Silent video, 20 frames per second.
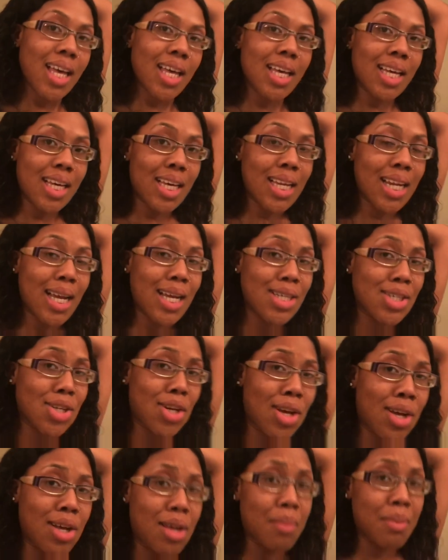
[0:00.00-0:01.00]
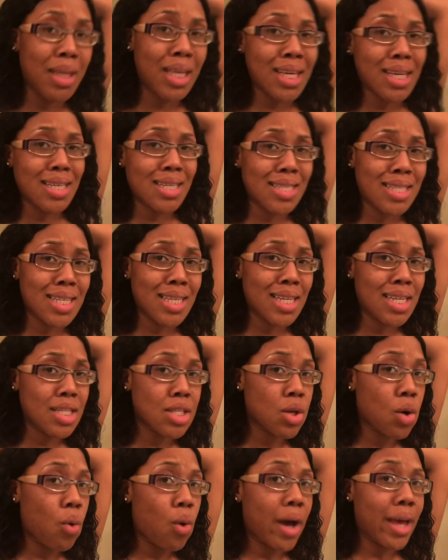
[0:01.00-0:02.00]
Good night, y'all, because it is
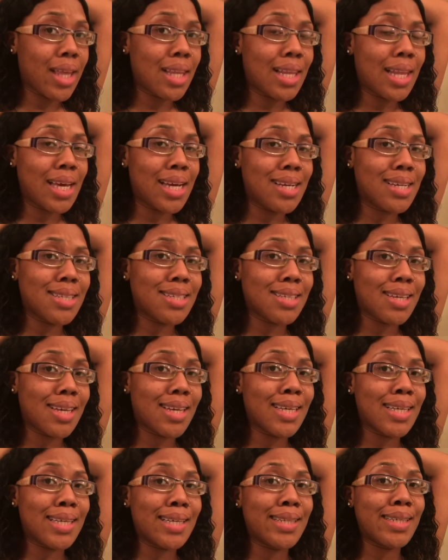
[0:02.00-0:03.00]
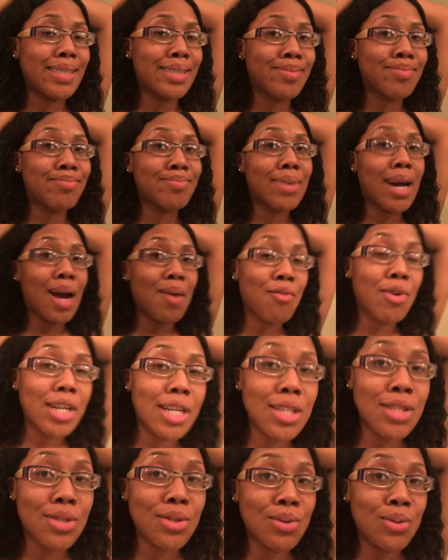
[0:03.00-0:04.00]
quite late and I'm
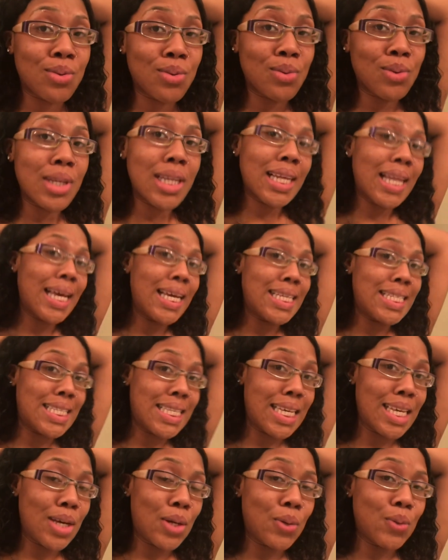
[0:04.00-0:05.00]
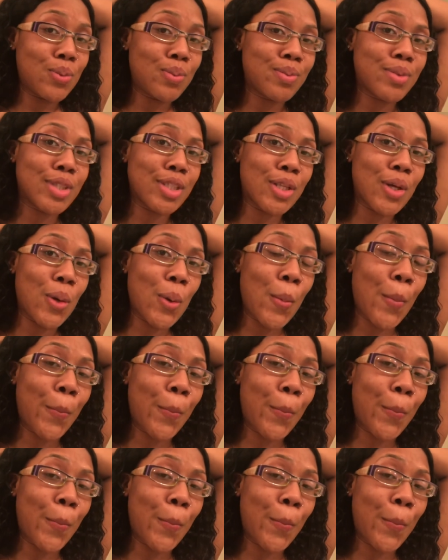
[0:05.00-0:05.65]
ready to lie down, so